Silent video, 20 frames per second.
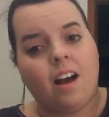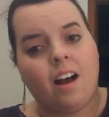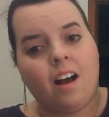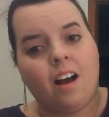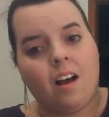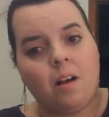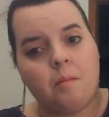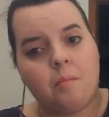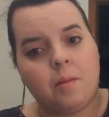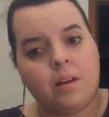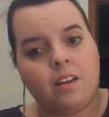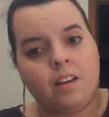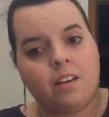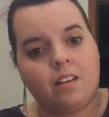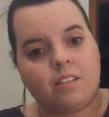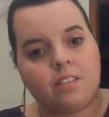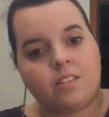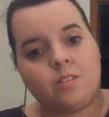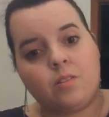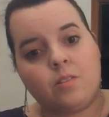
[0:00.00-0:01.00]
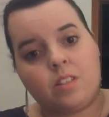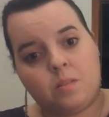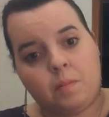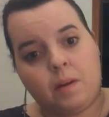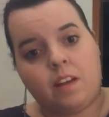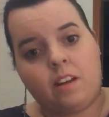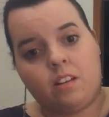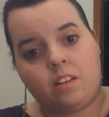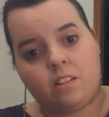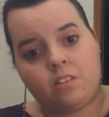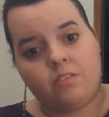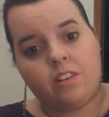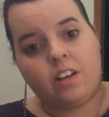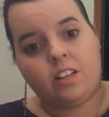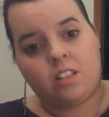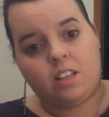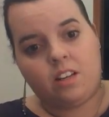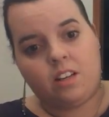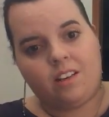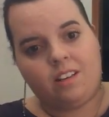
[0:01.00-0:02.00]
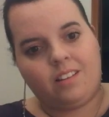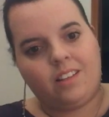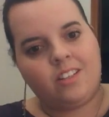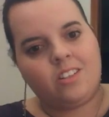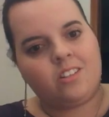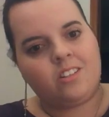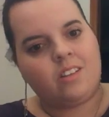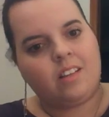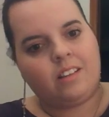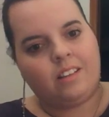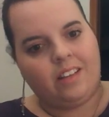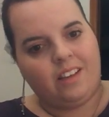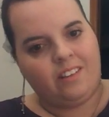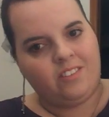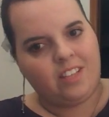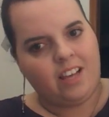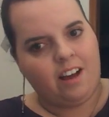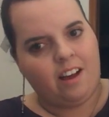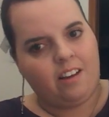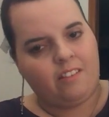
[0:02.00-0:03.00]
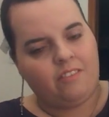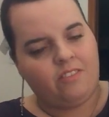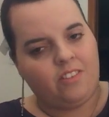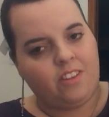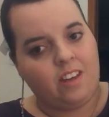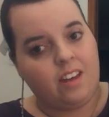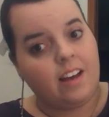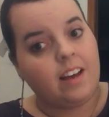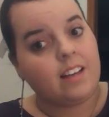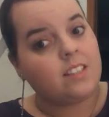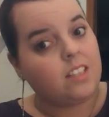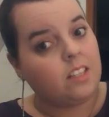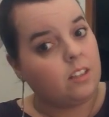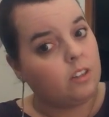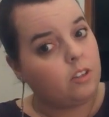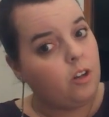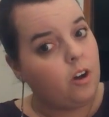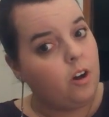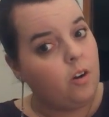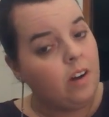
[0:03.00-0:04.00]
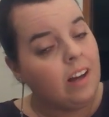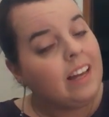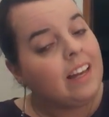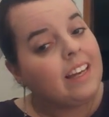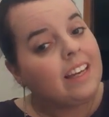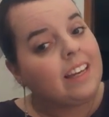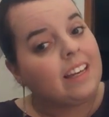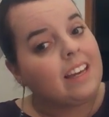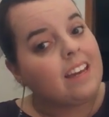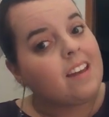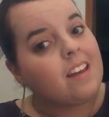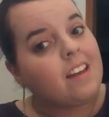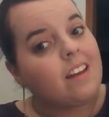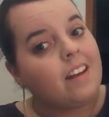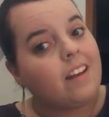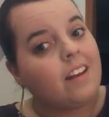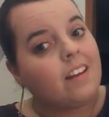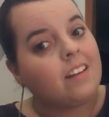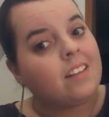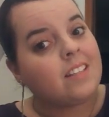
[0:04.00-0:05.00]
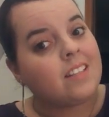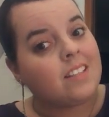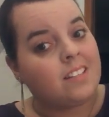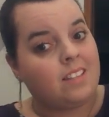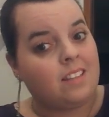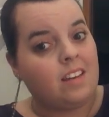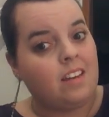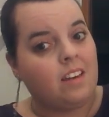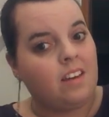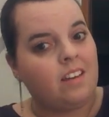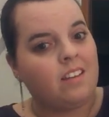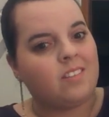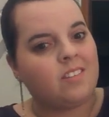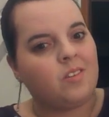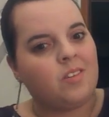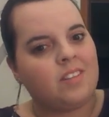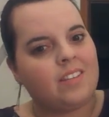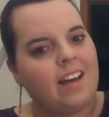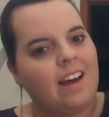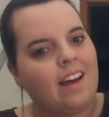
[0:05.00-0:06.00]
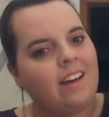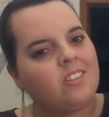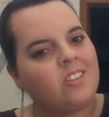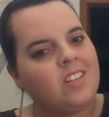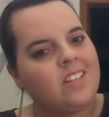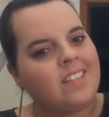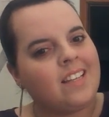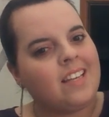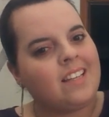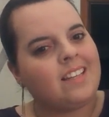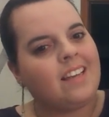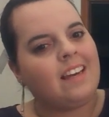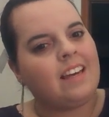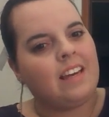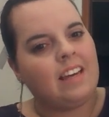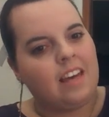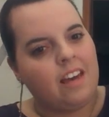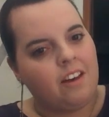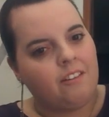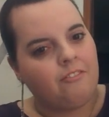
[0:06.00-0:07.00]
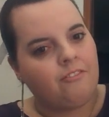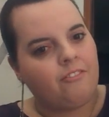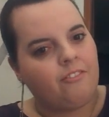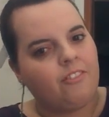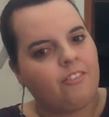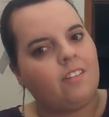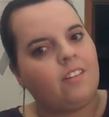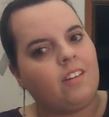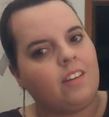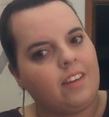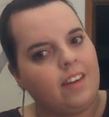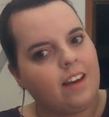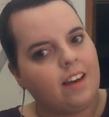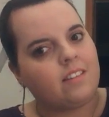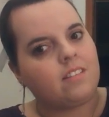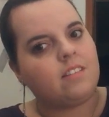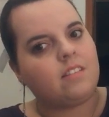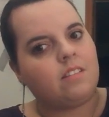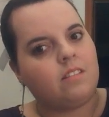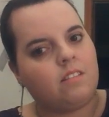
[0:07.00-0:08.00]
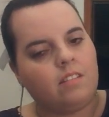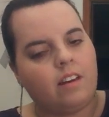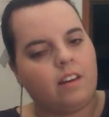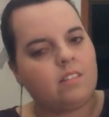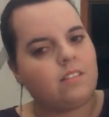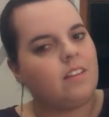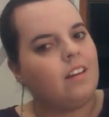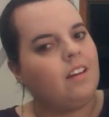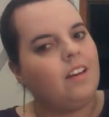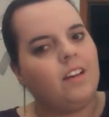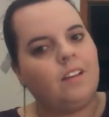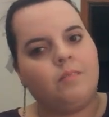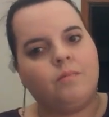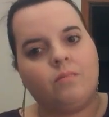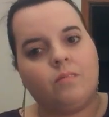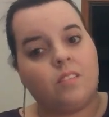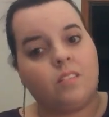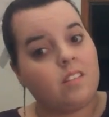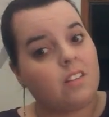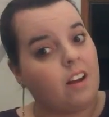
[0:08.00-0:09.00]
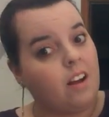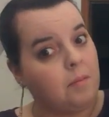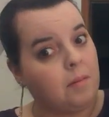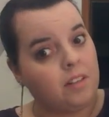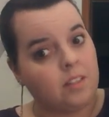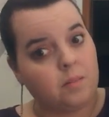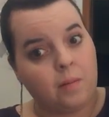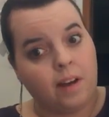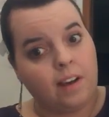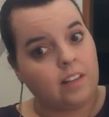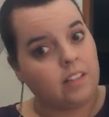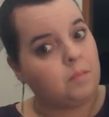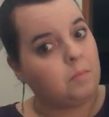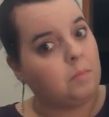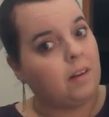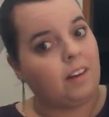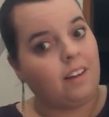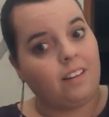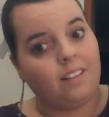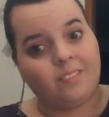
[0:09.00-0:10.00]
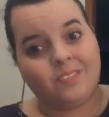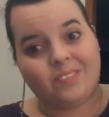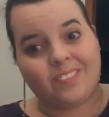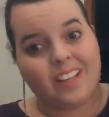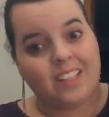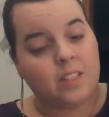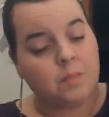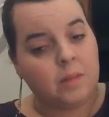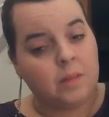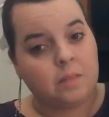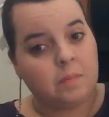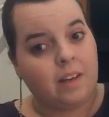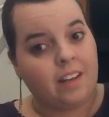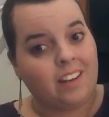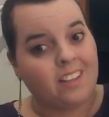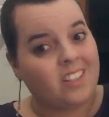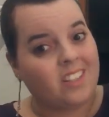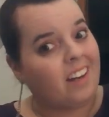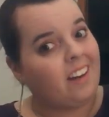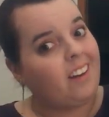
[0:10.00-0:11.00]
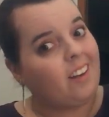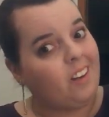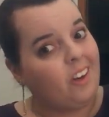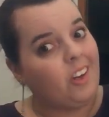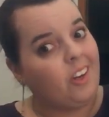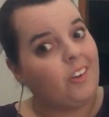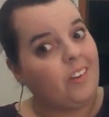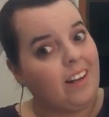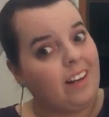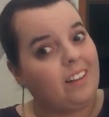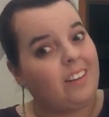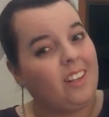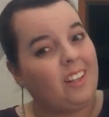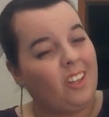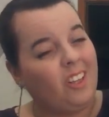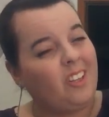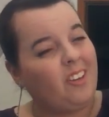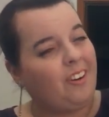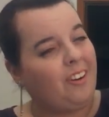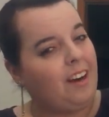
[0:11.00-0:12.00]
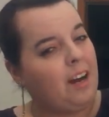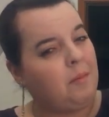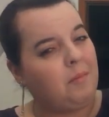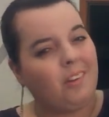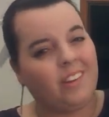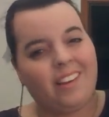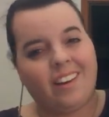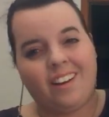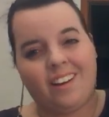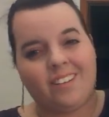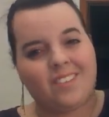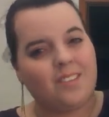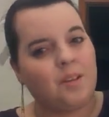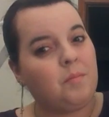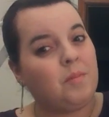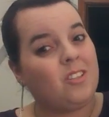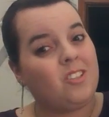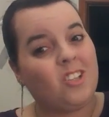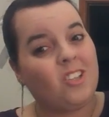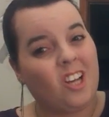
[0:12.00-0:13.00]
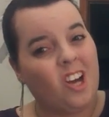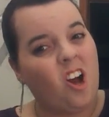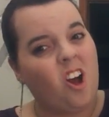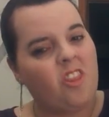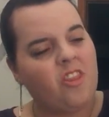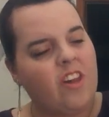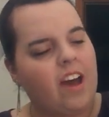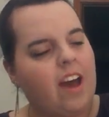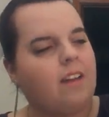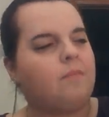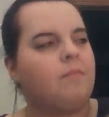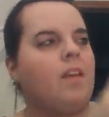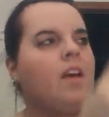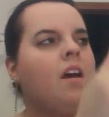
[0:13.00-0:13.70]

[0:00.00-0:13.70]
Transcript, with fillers: um, so it's Spanish, French, and English. They left off the acento in C. So this actually says if. Yes, yes. Sorry, Birchbox, but I speak Spanish and I gotta call you out a little on your grammar there. Someone should caught that.